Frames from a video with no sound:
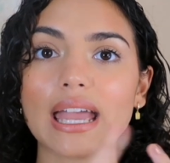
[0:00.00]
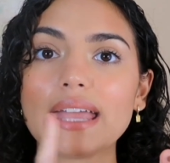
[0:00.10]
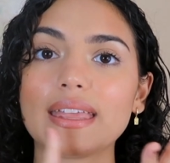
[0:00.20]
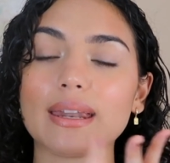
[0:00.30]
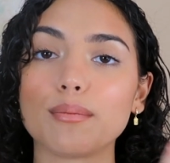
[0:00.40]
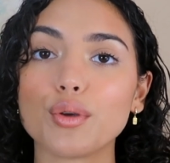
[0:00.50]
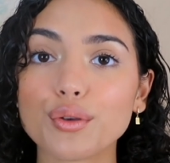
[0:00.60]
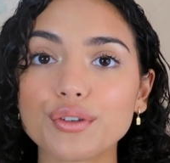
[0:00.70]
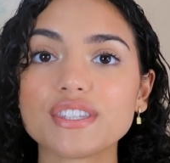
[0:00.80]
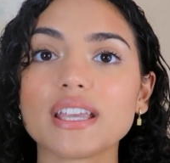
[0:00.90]
and then a
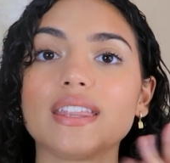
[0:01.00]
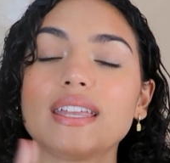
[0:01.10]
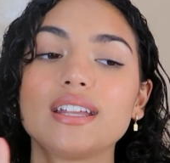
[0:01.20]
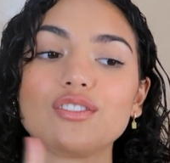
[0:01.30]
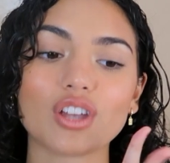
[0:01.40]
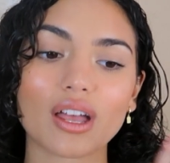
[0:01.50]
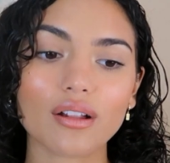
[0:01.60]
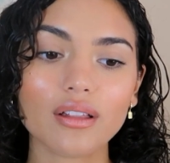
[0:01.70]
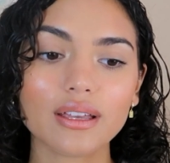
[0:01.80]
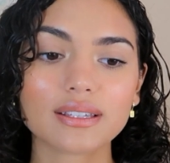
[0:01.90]
mousse, and then a gel.